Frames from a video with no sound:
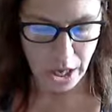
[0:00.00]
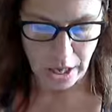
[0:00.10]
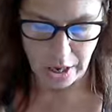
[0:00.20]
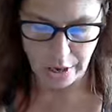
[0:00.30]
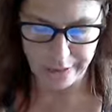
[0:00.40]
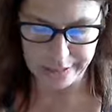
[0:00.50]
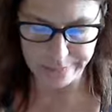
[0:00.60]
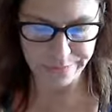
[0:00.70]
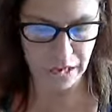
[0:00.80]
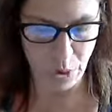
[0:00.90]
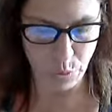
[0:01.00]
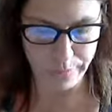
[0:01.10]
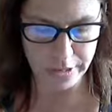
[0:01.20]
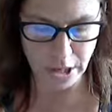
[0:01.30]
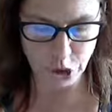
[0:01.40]
All right? A
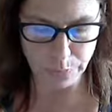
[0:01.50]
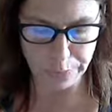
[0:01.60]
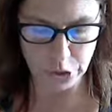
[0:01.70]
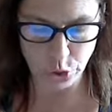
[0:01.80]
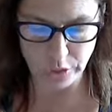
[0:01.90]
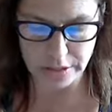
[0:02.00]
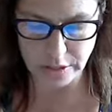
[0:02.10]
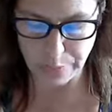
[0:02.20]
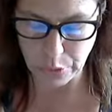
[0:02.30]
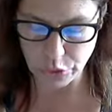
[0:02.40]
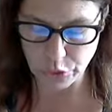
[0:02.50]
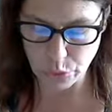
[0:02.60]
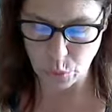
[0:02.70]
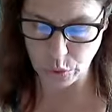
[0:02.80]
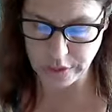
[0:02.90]
woman entrepreneur is a person who
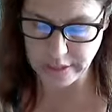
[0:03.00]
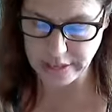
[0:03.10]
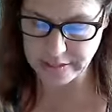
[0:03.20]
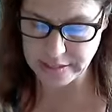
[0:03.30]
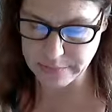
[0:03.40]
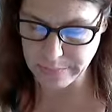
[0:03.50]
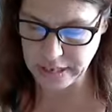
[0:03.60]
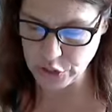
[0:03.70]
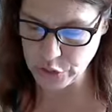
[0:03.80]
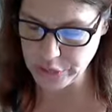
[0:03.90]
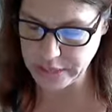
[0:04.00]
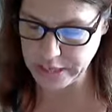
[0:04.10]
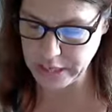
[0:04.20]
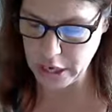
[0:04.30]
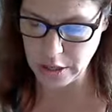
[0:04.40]
organizes and manages
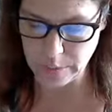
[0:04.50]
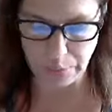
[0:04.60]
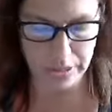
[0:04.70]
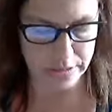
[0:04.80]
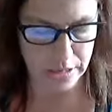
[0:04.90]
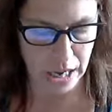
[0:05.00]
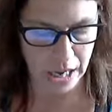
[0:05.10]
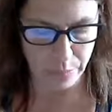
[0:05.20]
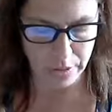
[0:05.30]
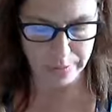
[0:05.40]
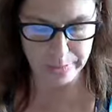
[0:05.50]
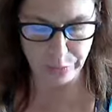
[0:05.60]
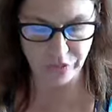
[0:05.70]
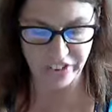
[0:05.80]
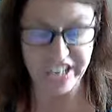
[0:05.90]
any enterprise. I want to be a
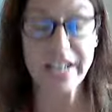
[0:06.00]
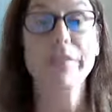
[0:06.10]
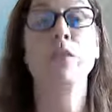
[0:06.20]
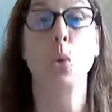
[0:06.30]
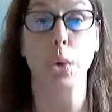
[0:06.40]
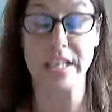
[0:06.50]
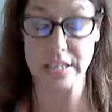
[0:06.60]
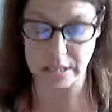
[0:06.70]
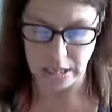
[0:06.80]
prophetic voice,